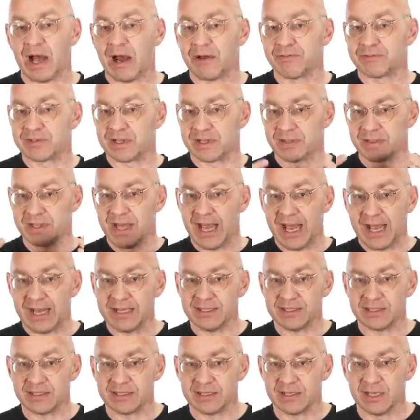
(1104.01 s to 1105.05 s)
After
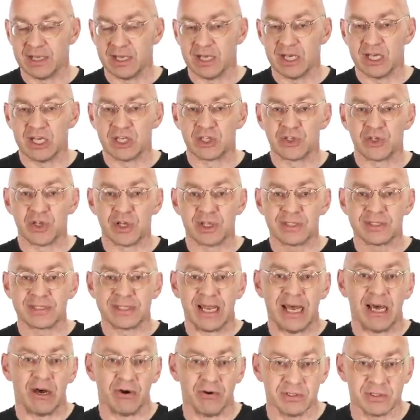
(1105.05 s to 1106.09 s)
that, it
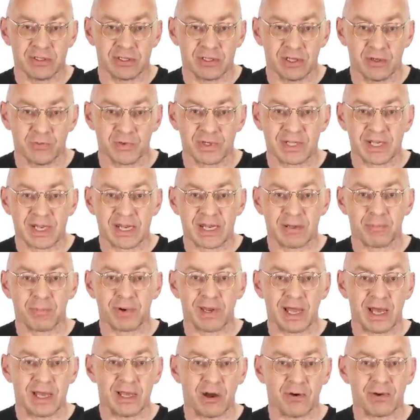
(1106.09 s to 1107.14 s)
turns out we can
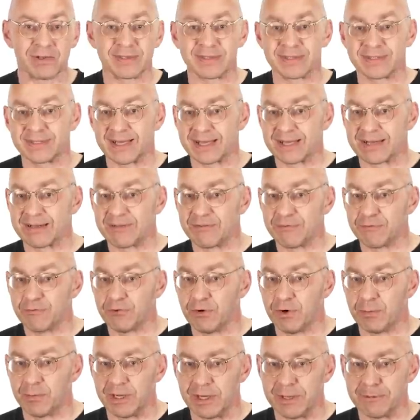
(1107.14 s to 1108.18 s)
apply our second
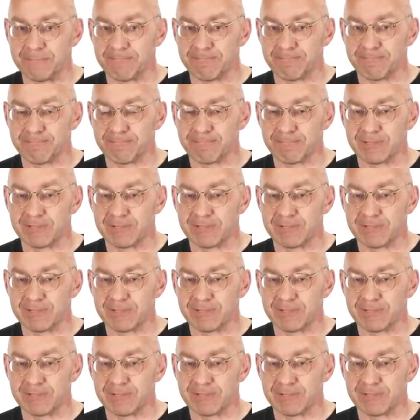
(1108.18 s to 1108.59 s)
formula.